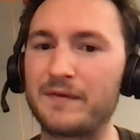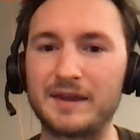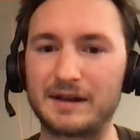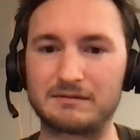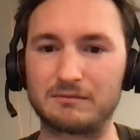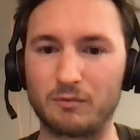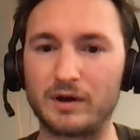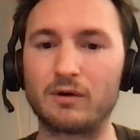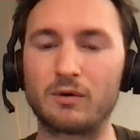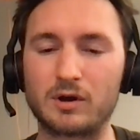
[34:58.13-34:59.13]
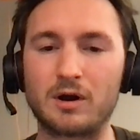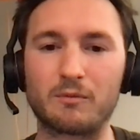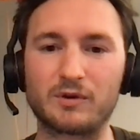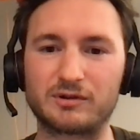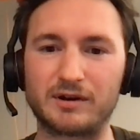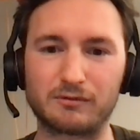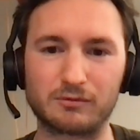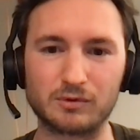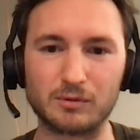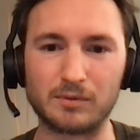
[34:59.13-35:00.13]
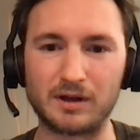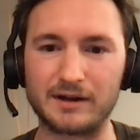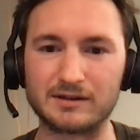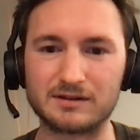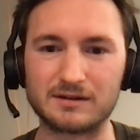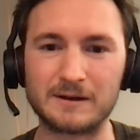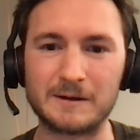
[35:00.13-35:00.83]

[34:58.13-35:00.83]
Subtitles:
that will come with travel rule compliance.